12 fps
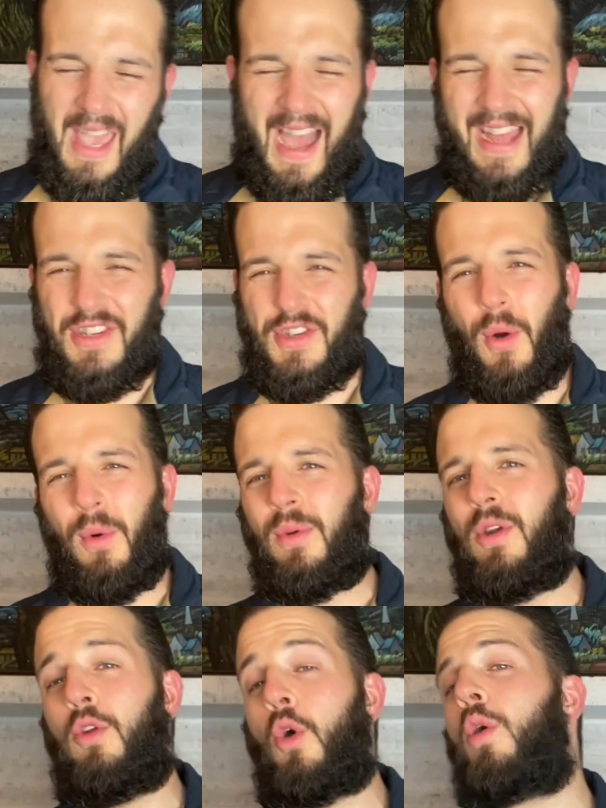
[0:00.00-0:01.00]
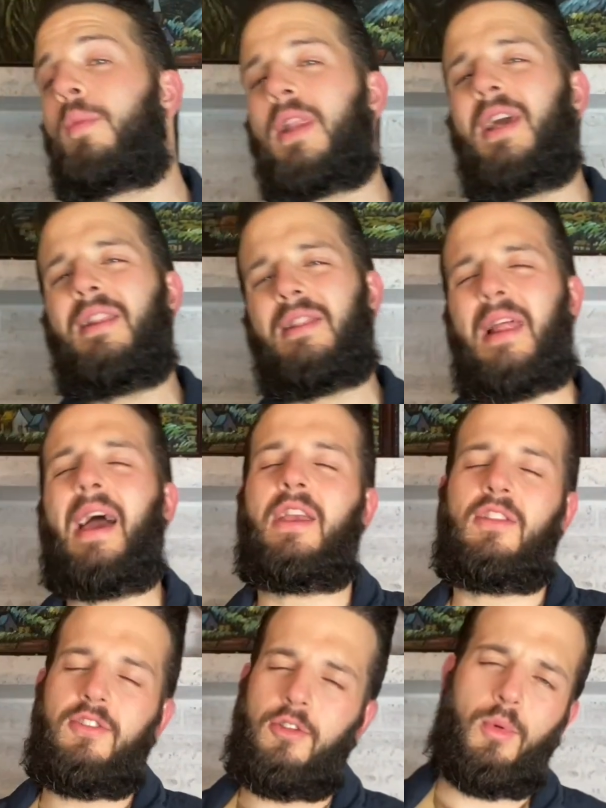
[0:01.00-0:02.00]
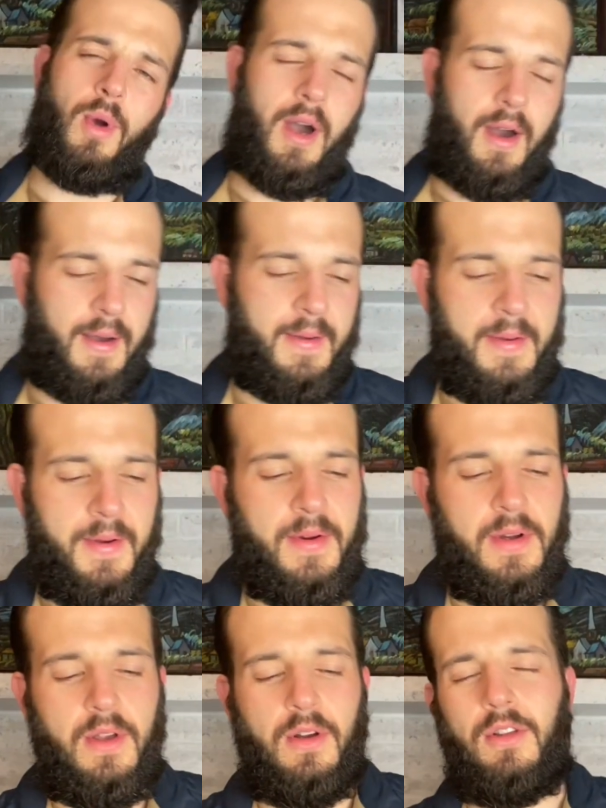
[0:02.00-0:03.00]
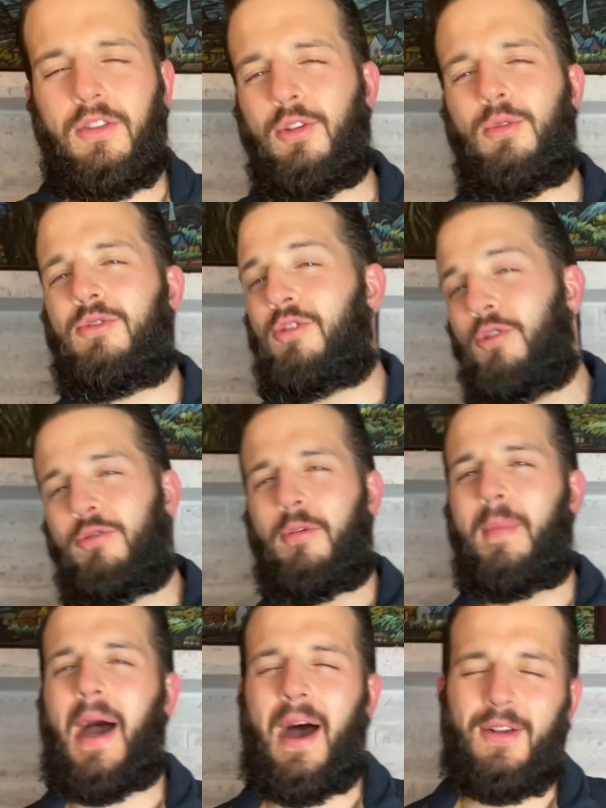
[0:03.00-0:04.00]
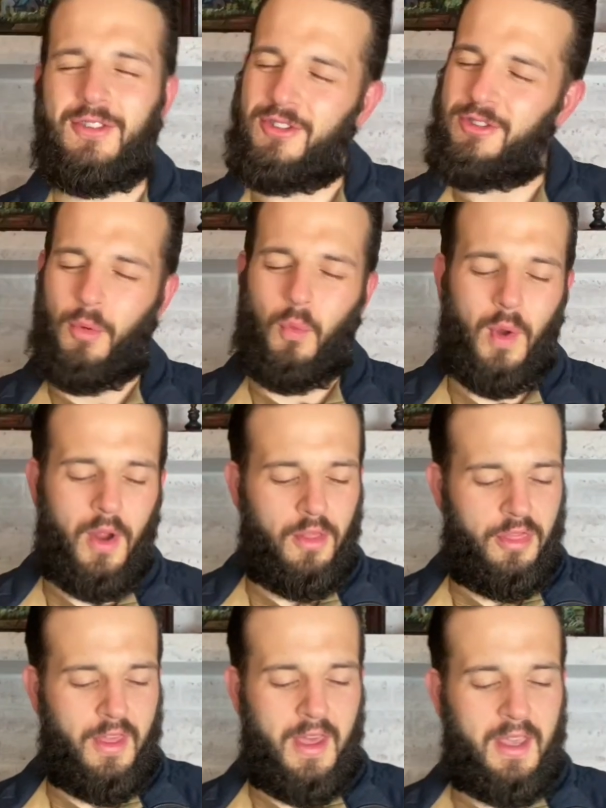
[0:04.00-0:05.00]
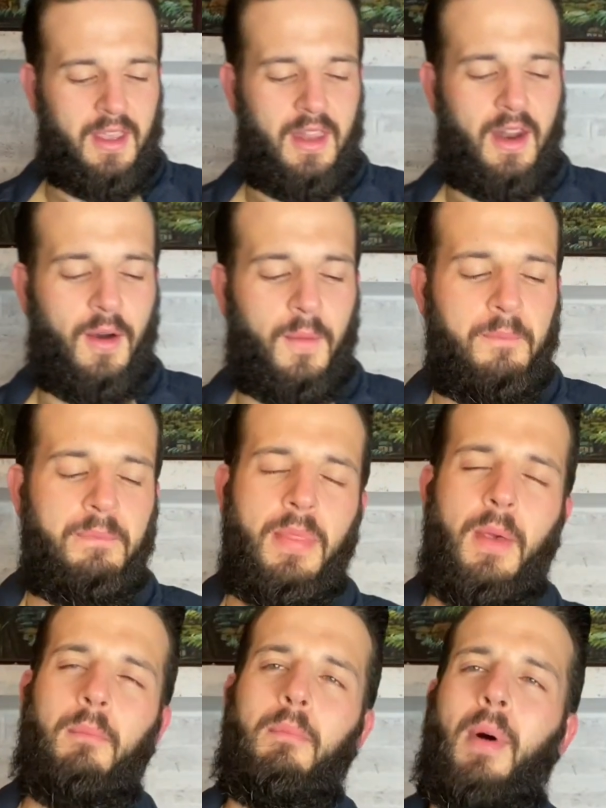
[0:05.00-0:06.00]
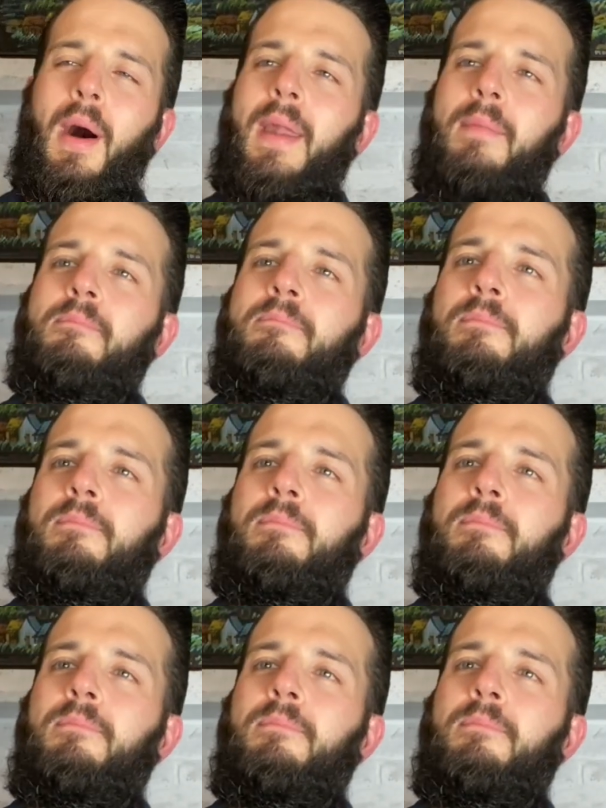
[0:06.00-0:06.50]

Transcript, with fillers: I don't normally like to uh, do two from a house, just a weird thing, you know, but